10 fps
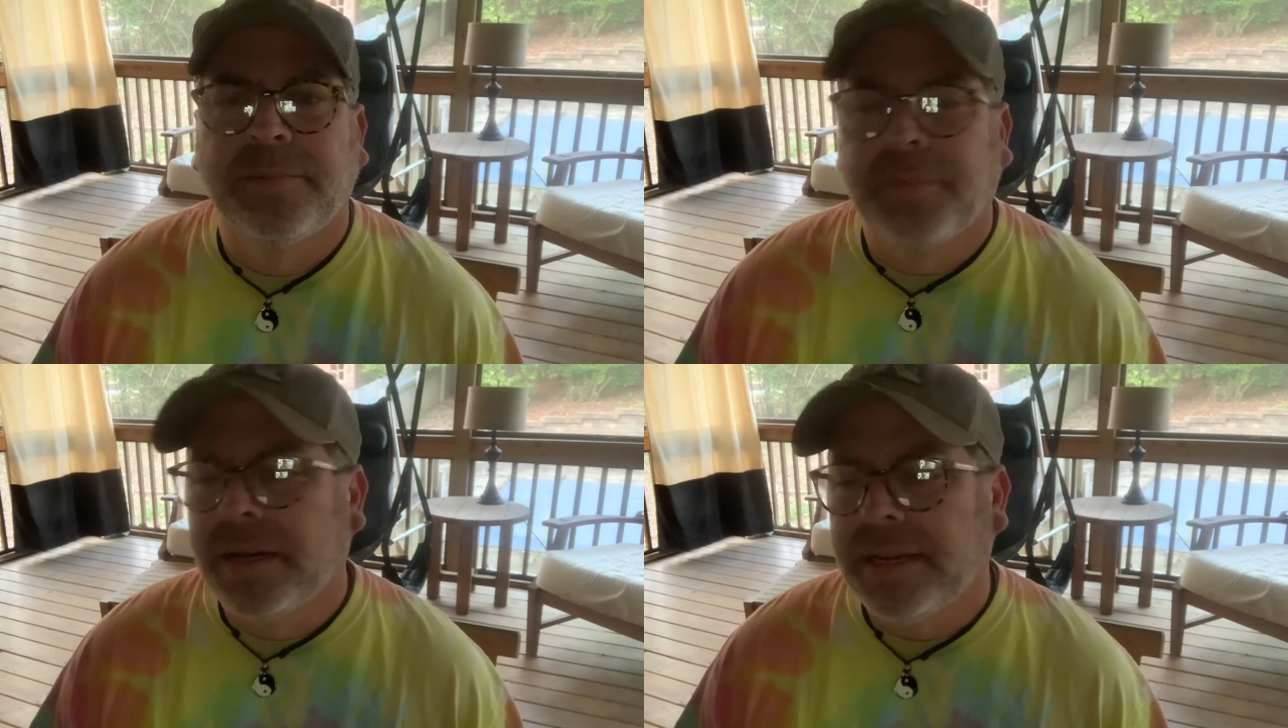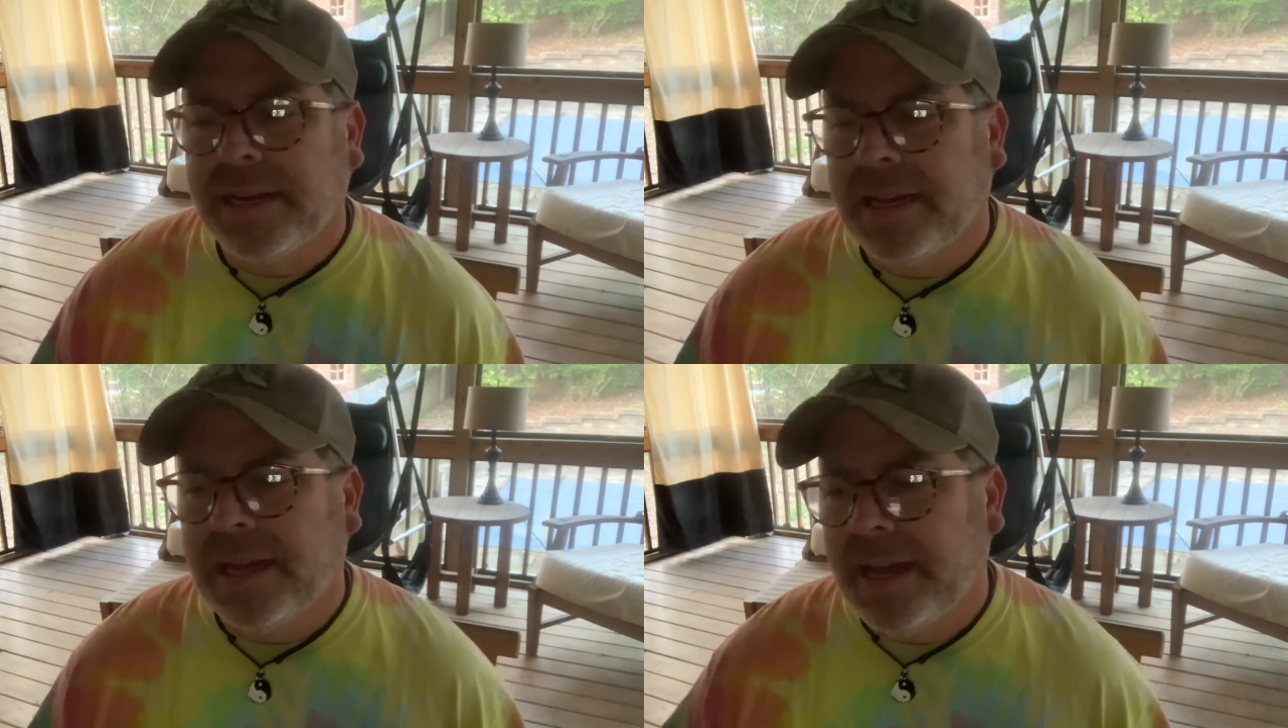But
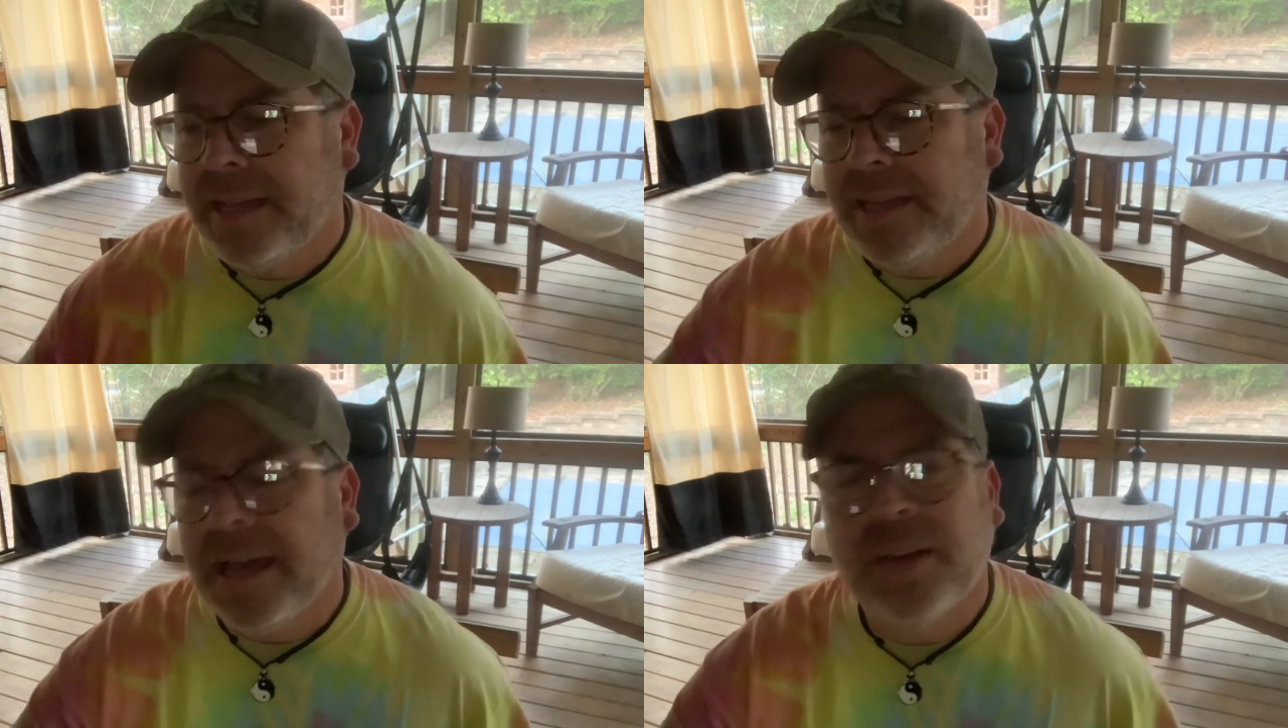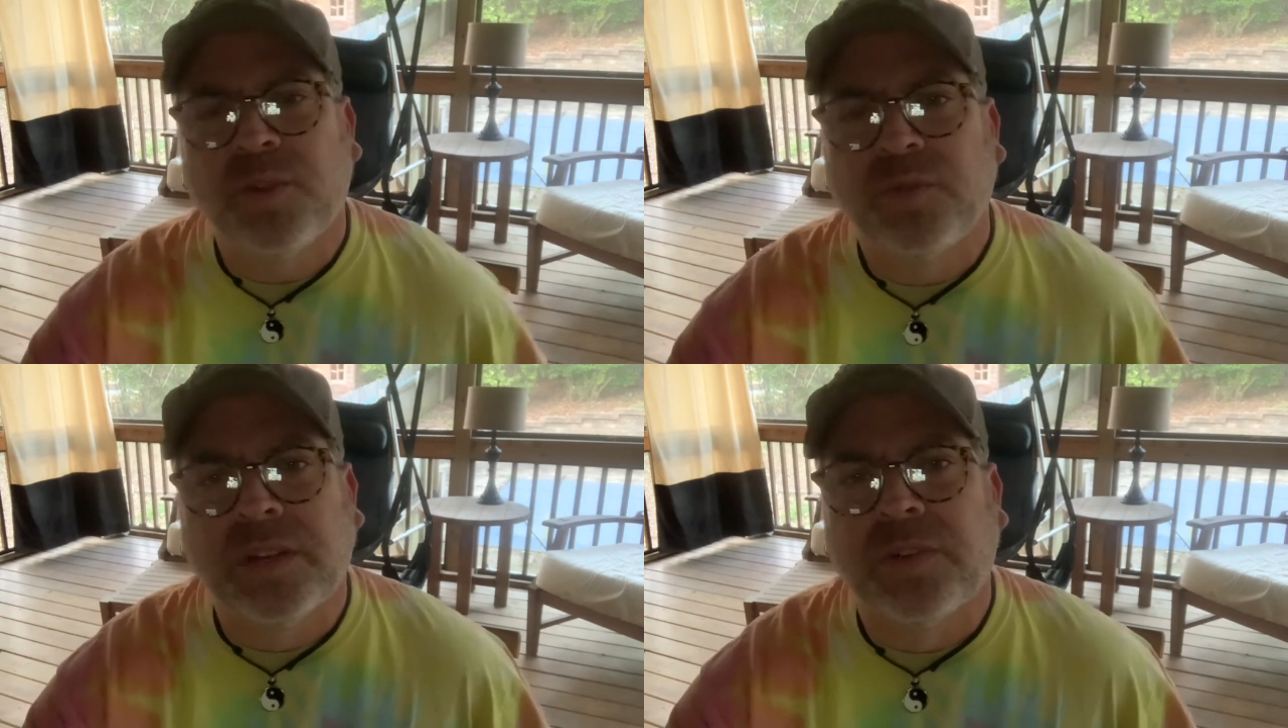I
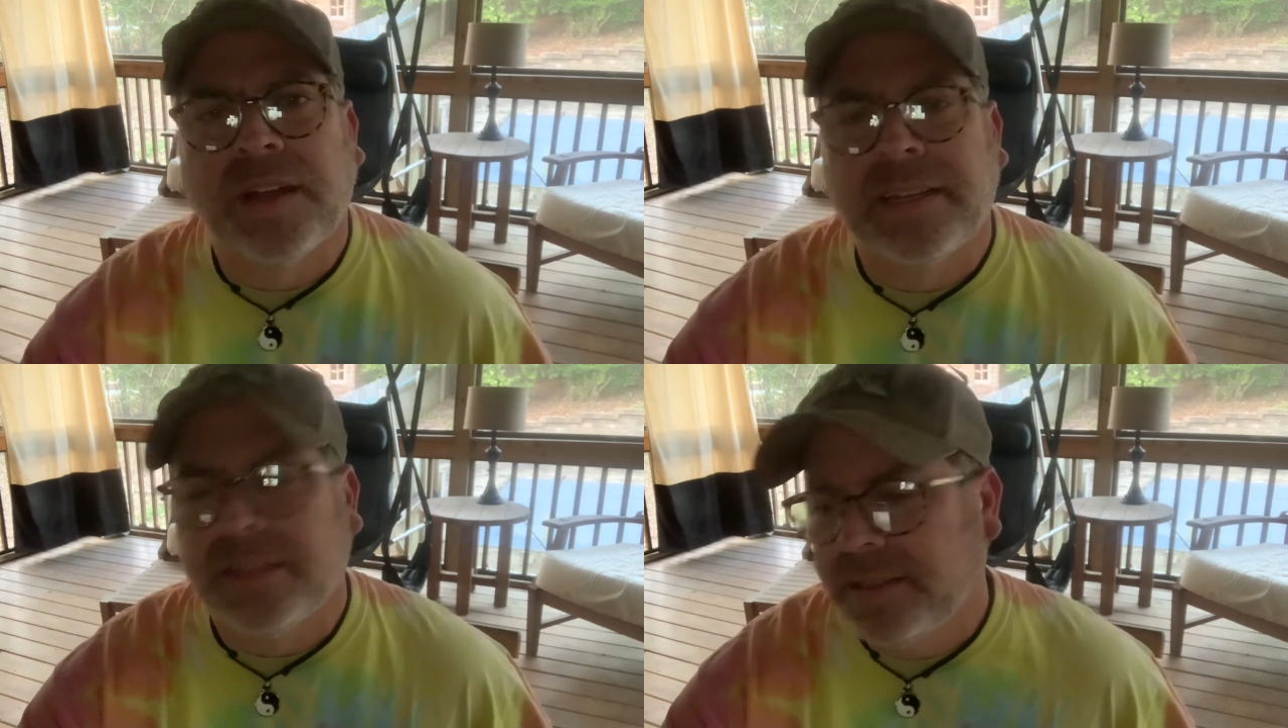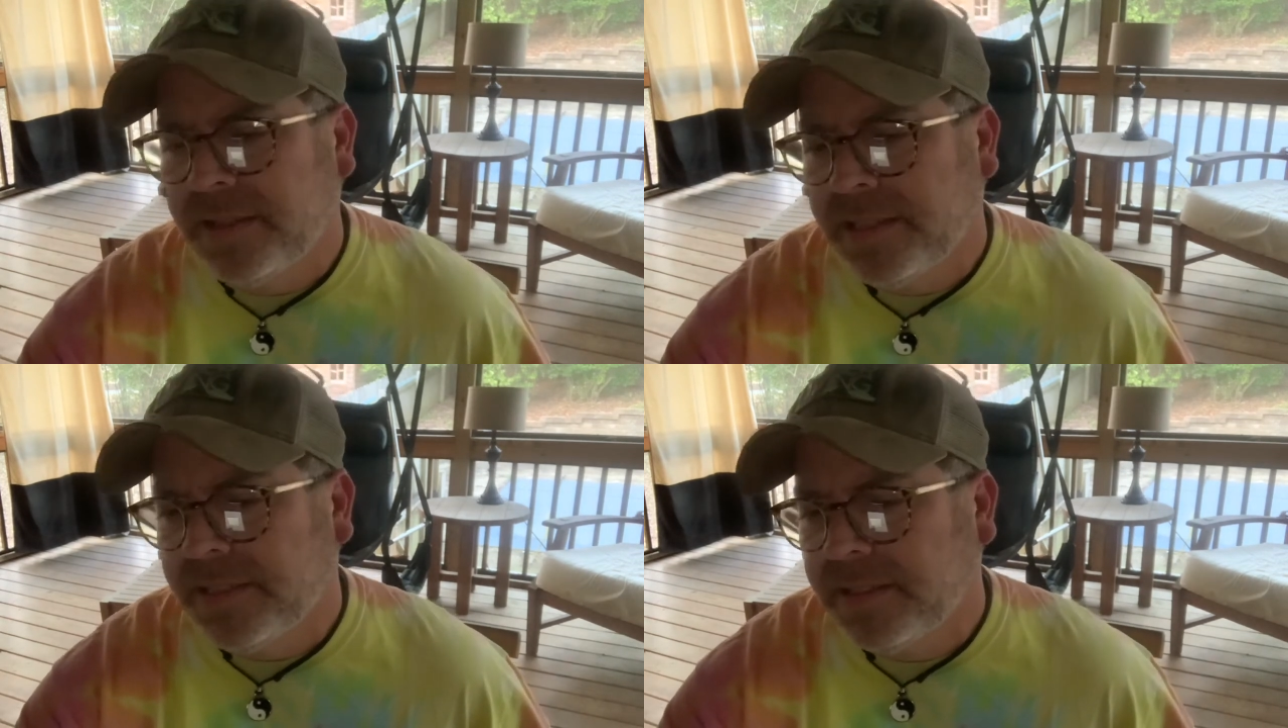don't regret
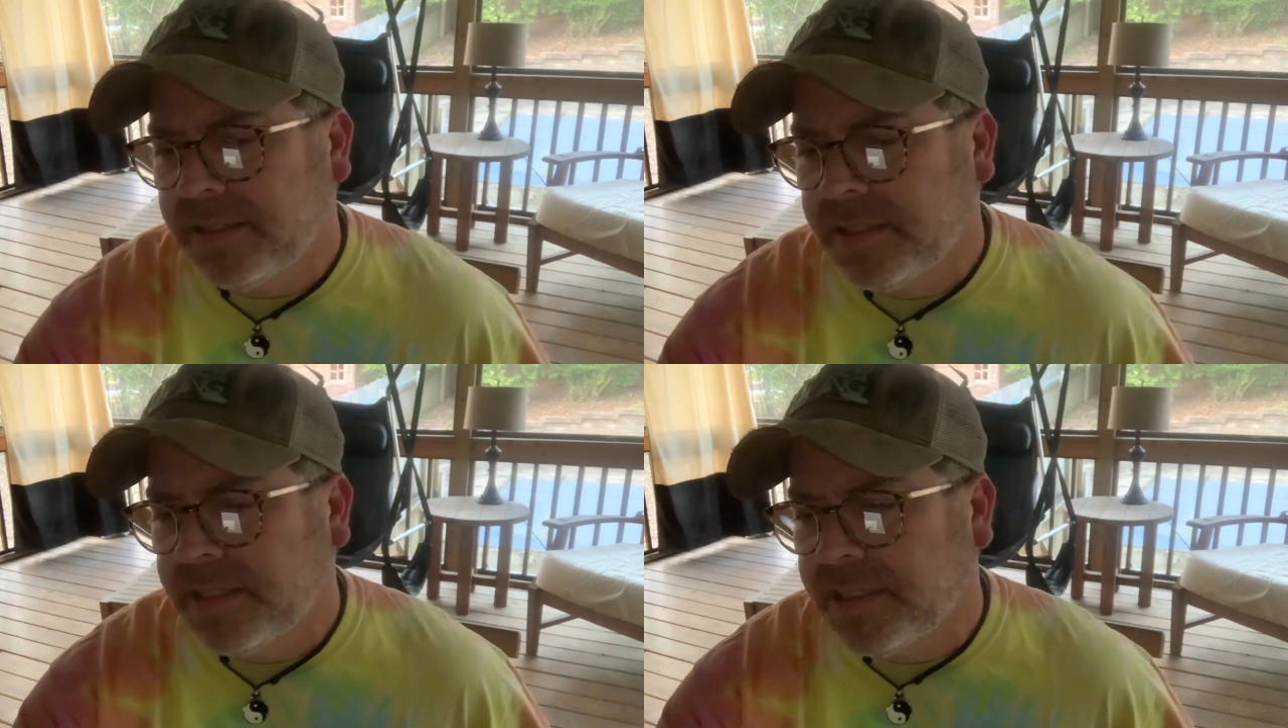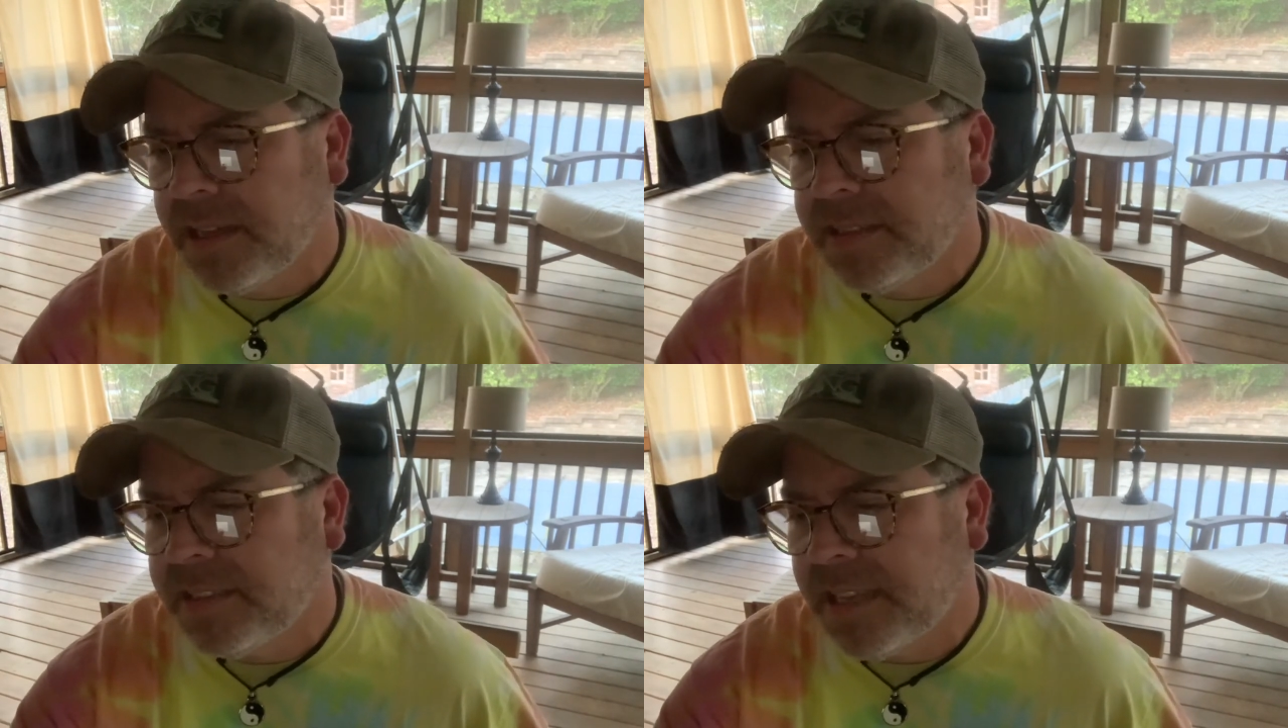this
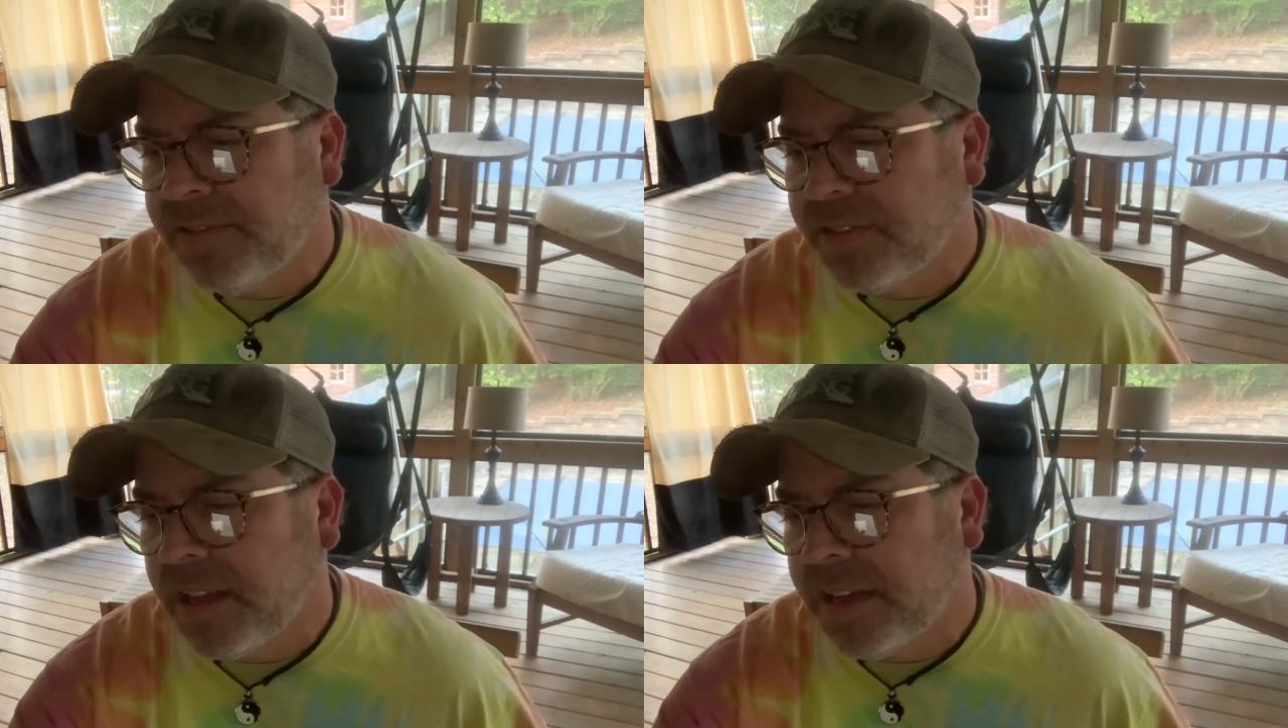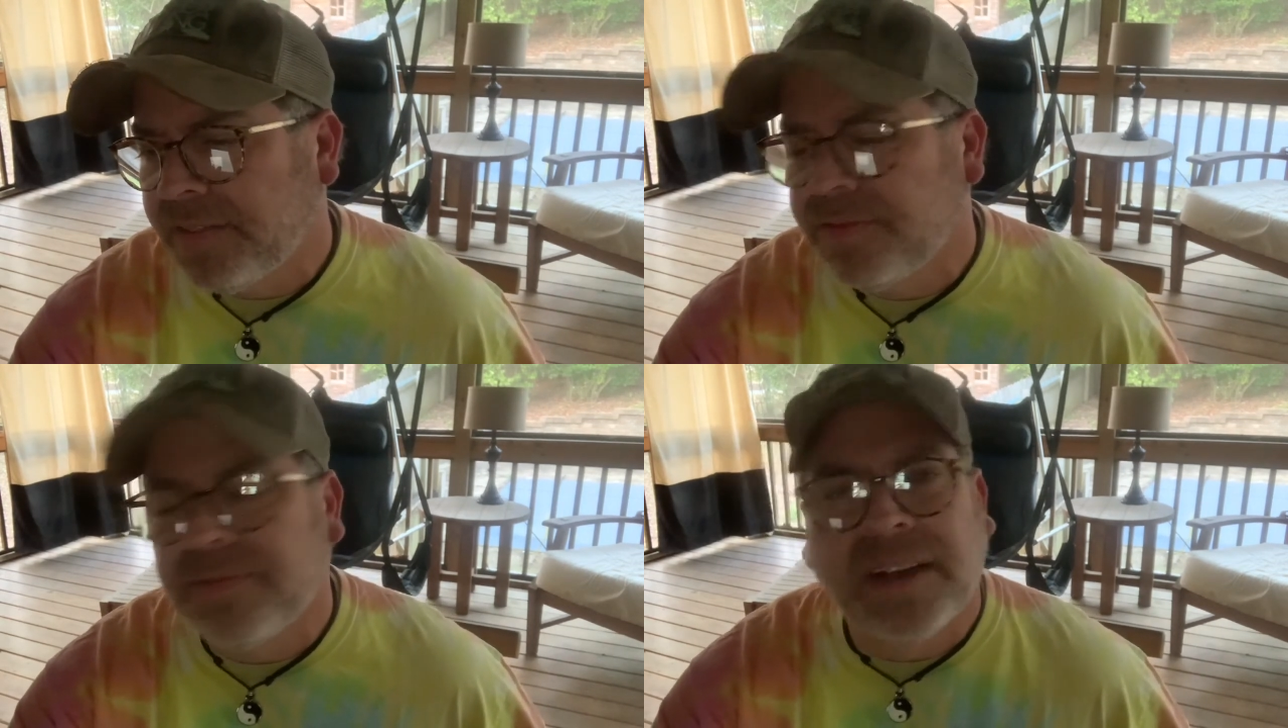unsafe life.